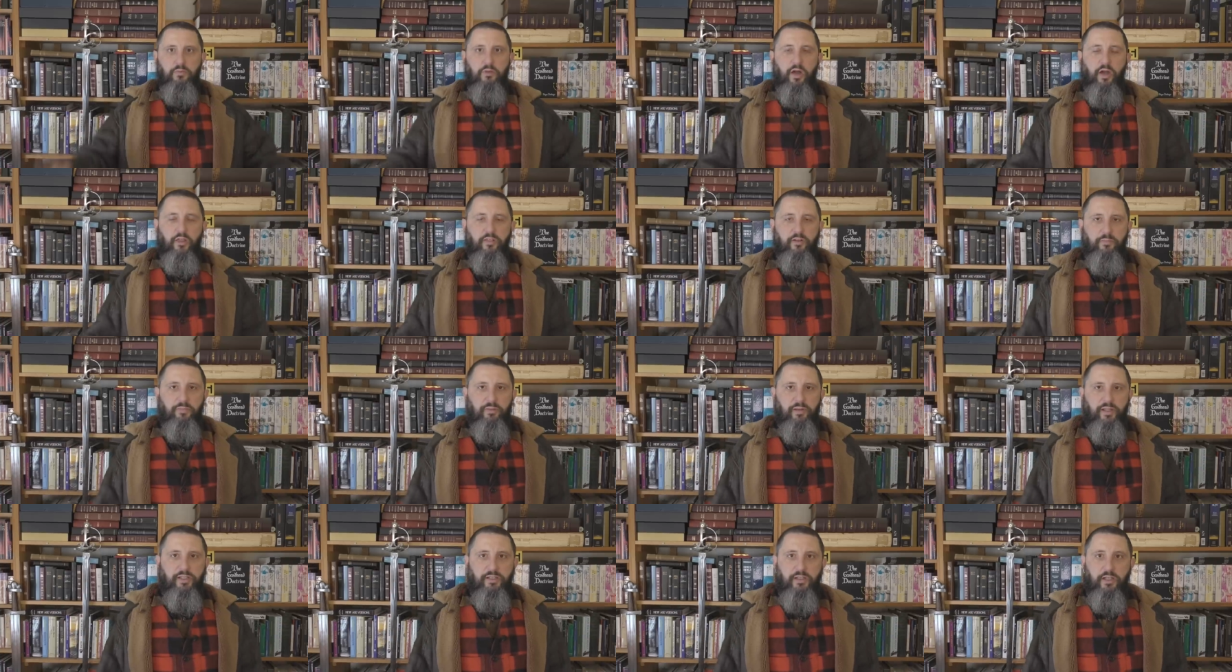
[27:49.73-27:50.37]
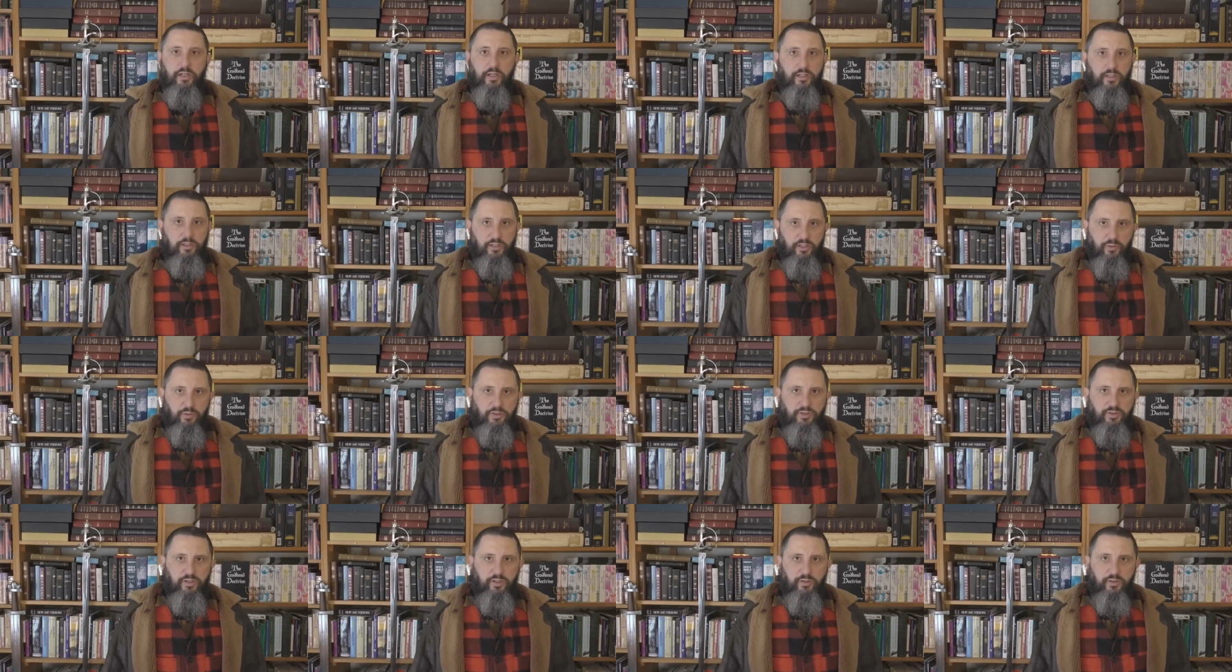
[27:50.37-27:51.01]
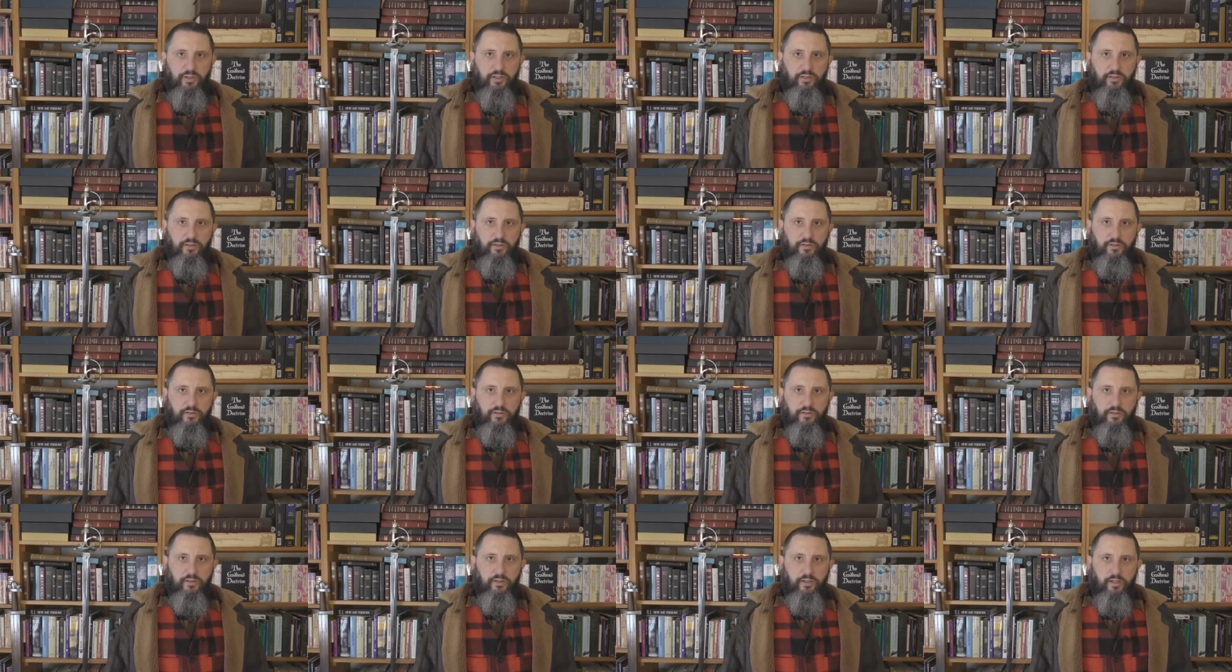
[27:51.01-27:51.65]
other place. You know what you're doing?
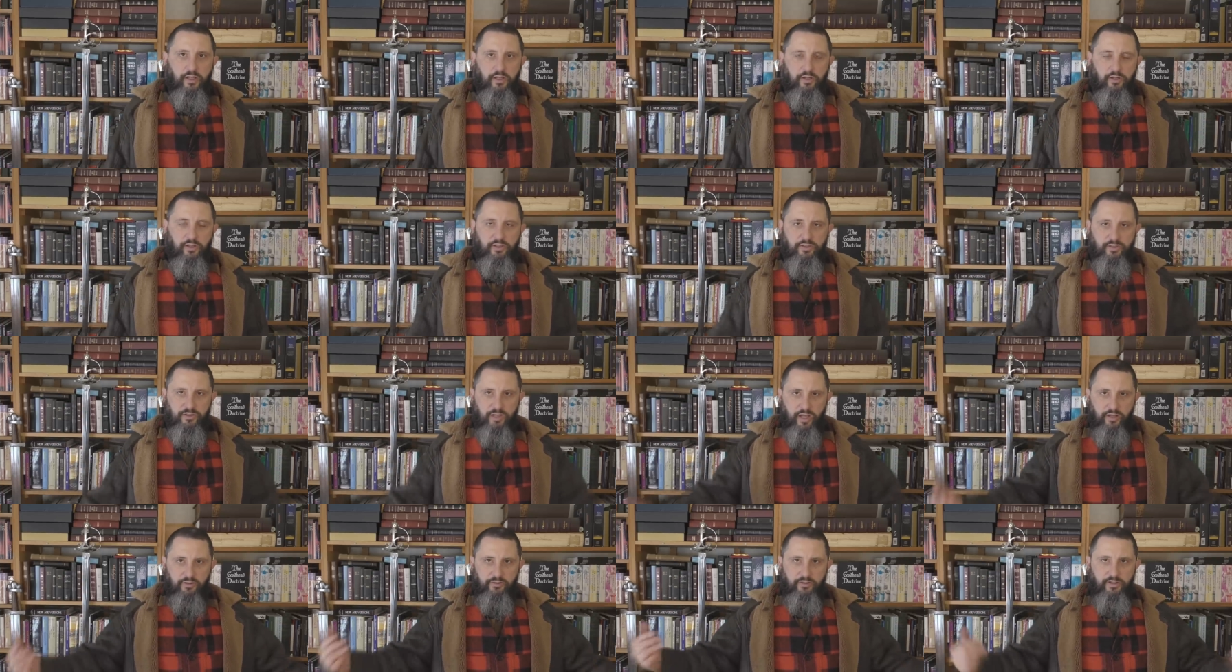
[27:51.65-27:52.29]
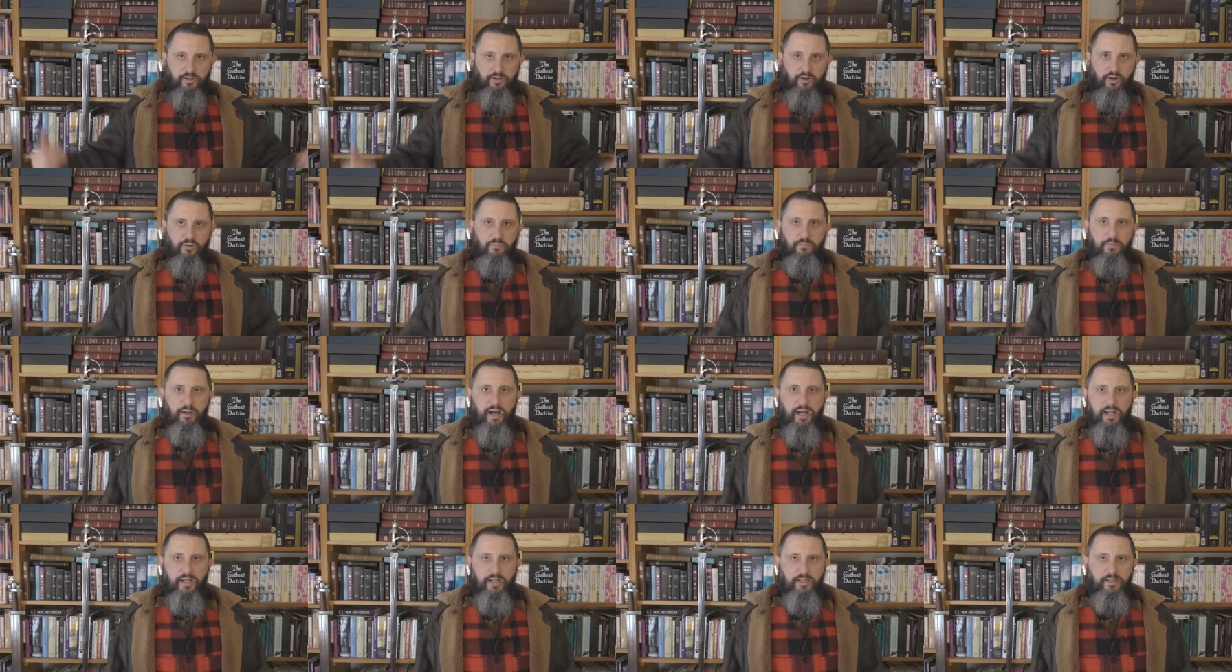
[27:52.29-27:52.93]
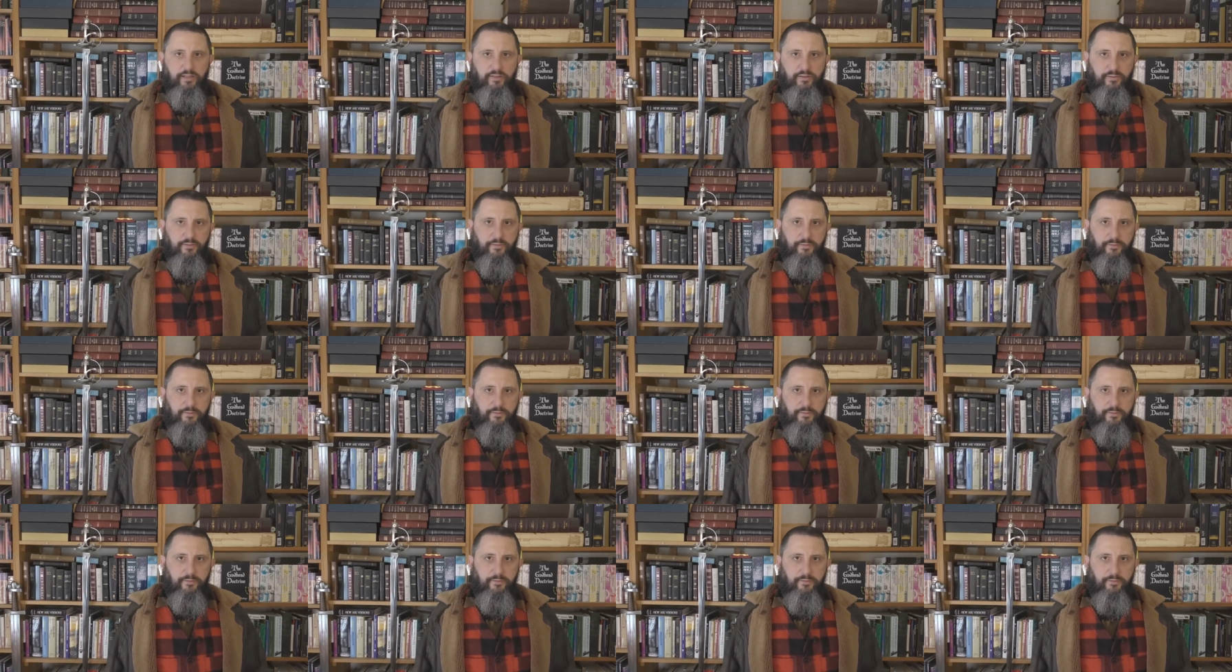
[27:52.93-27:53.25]
You're dishonoring your own body.